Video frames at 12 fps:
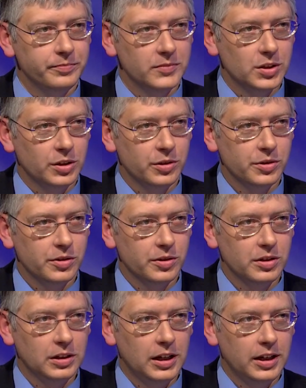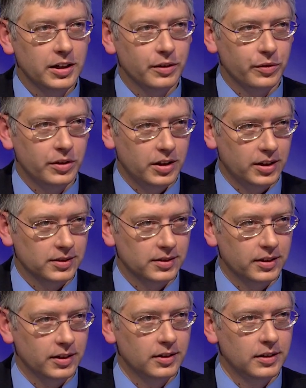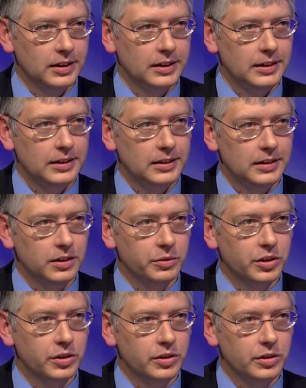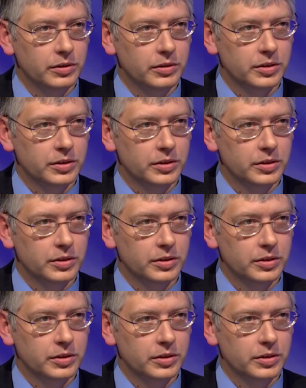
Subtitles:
So there's a lot of different things there that we could do.